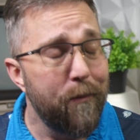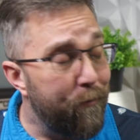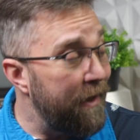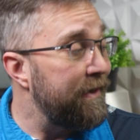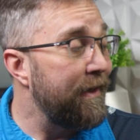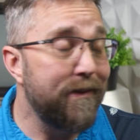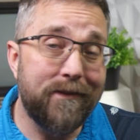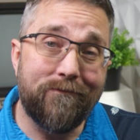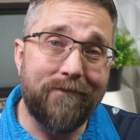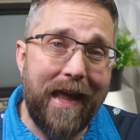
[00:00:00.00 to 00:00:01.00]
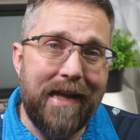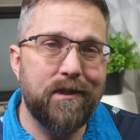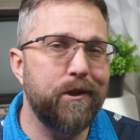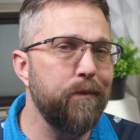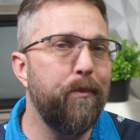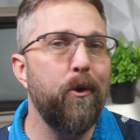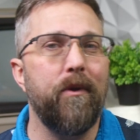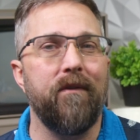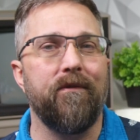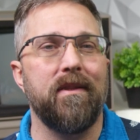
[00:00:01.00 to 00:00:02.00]
But that's the
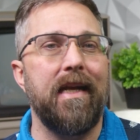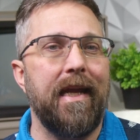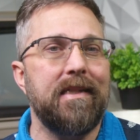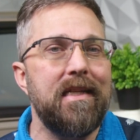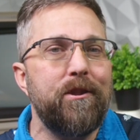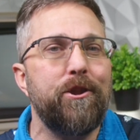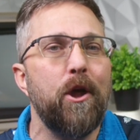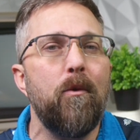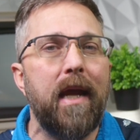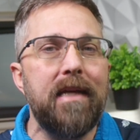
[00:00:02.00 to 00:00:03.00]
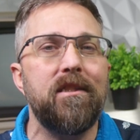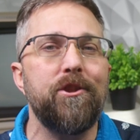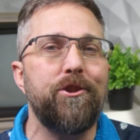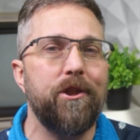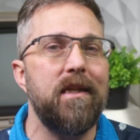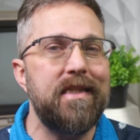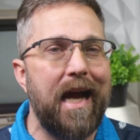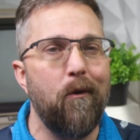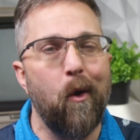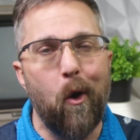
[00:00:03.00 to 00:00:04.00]
beauty of Linux. It showcases just
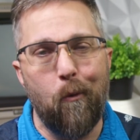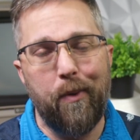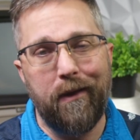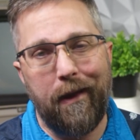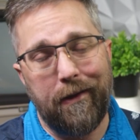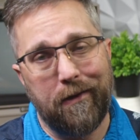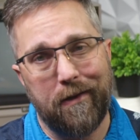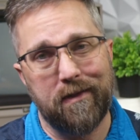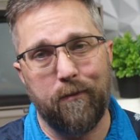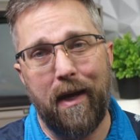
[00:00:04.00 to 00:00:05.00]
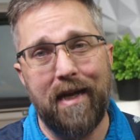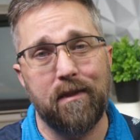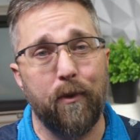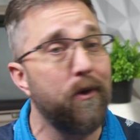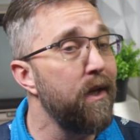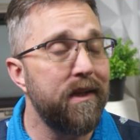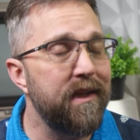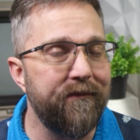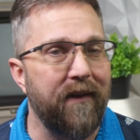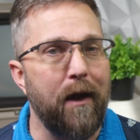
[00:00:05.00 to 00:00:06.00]
how open and customizable
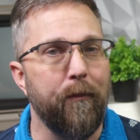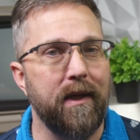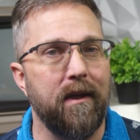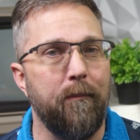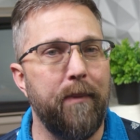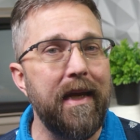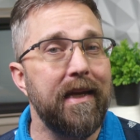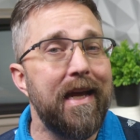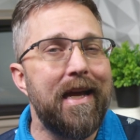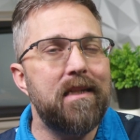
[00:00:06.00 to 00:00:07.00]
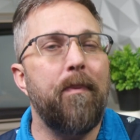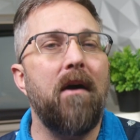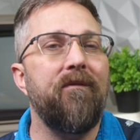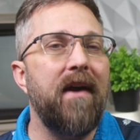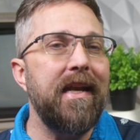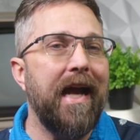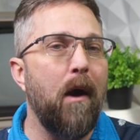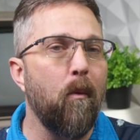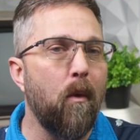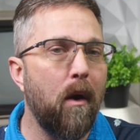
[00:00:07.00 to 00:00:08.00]
the environment can be. It's about finding
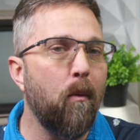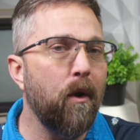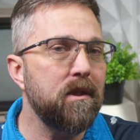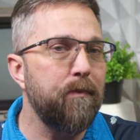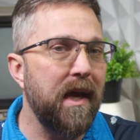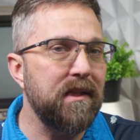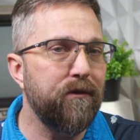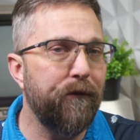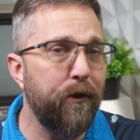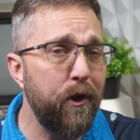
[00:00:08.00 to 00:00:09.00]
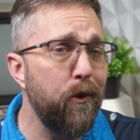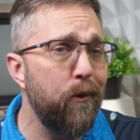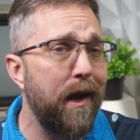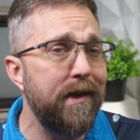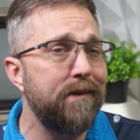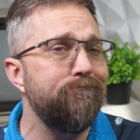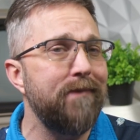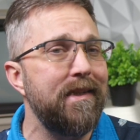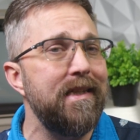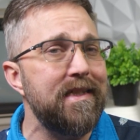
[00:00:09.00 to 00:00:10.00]
out what works best for you, and
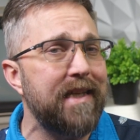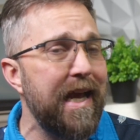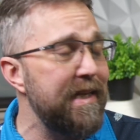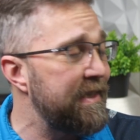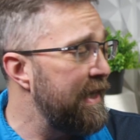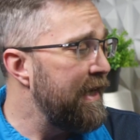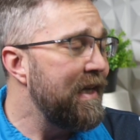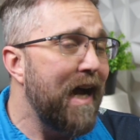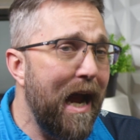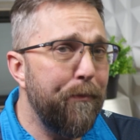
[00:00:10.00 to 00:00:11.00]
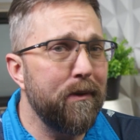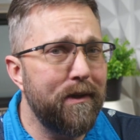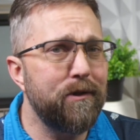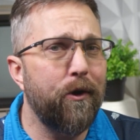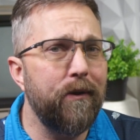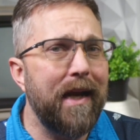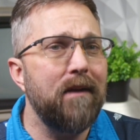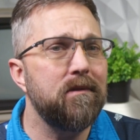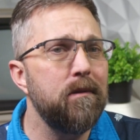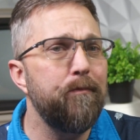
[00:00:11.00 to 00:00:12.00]
in this case, Hyprland turned
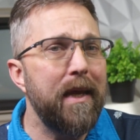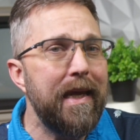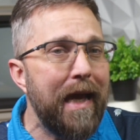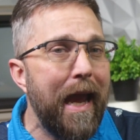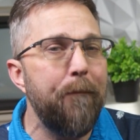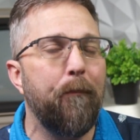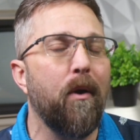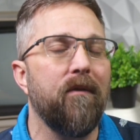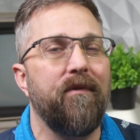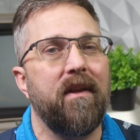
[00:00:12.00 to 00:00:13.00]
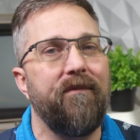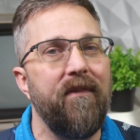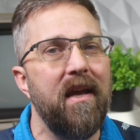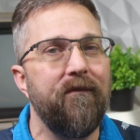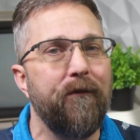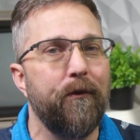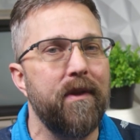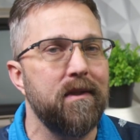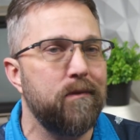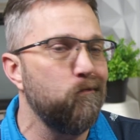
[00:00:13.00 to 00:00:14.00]
out to be a perfect fit for
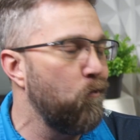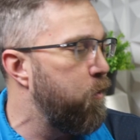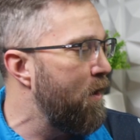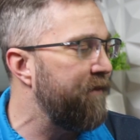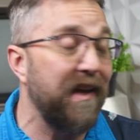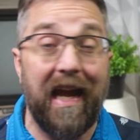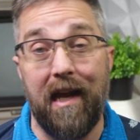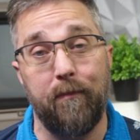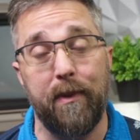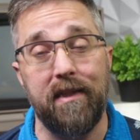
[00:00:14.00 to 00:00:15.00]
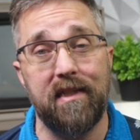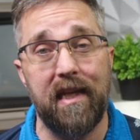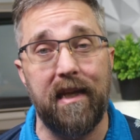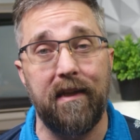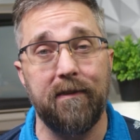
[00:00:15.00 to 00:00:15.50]
this one-of-a-kind P C.